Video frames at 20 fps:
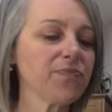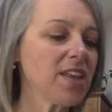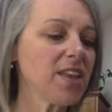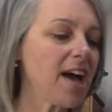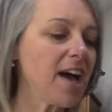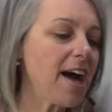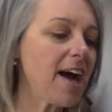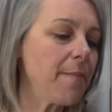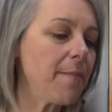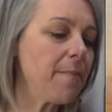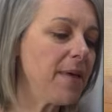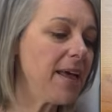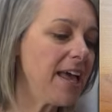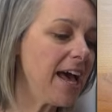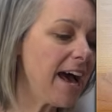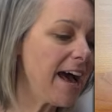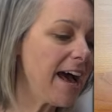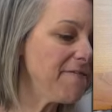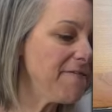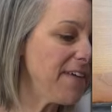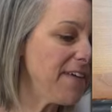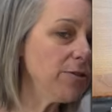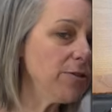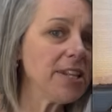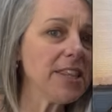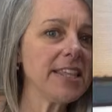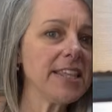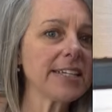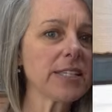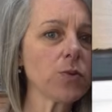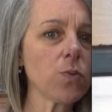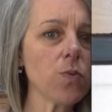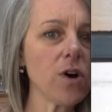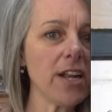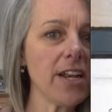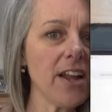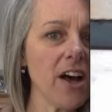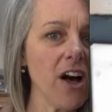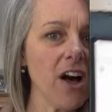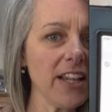I found this
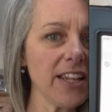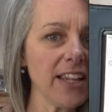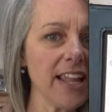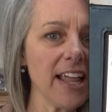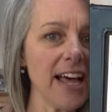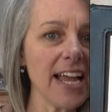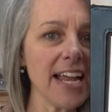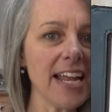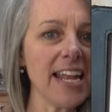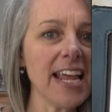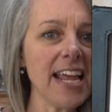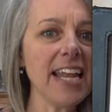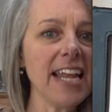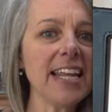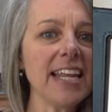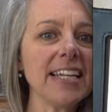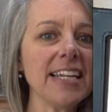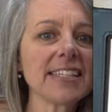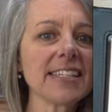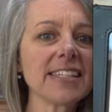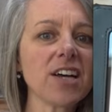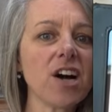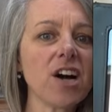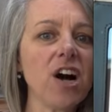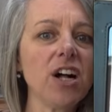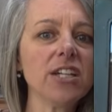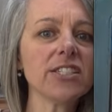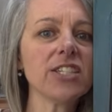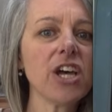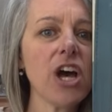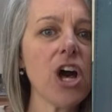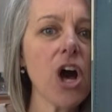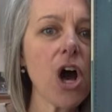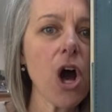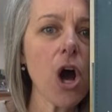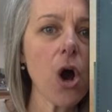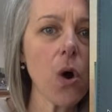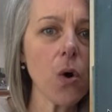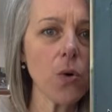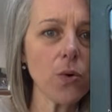one online, and it is called
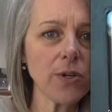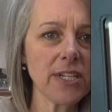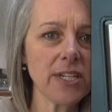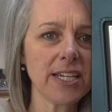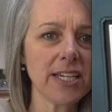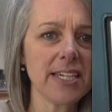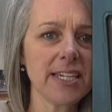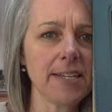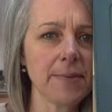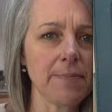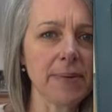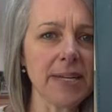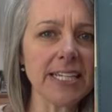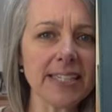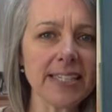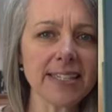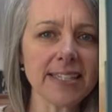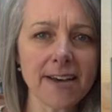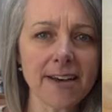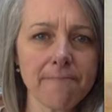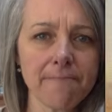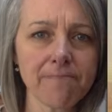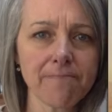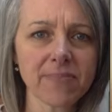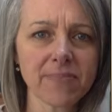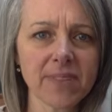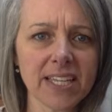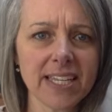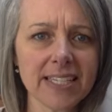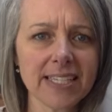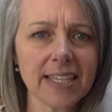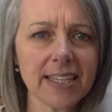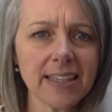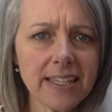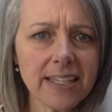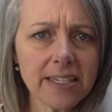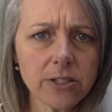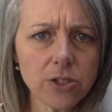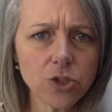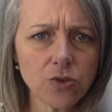Ode to Pizza. It's a
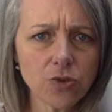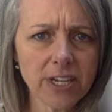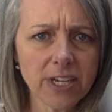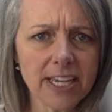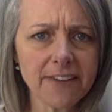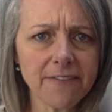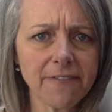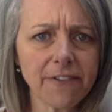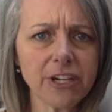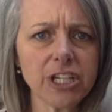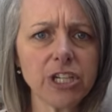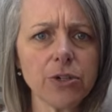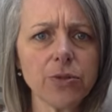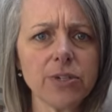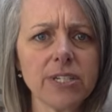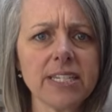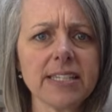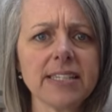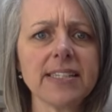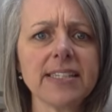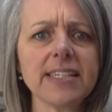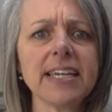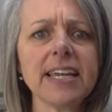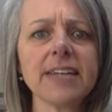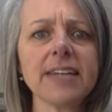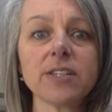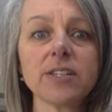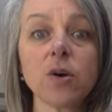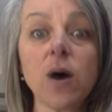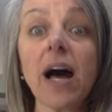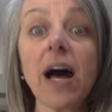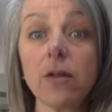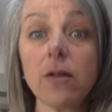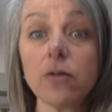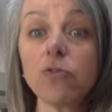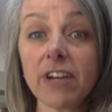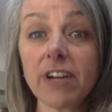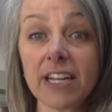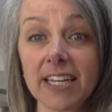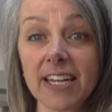little tricky for you to see, so I'll
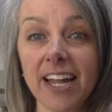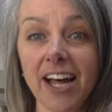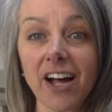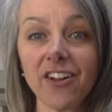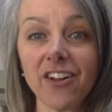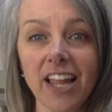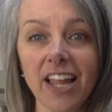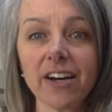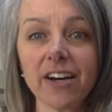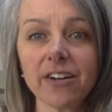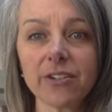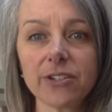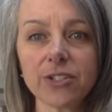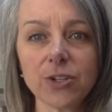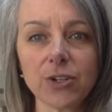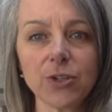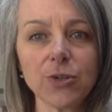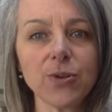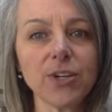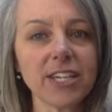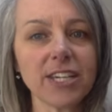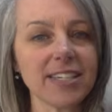read it out loud so you can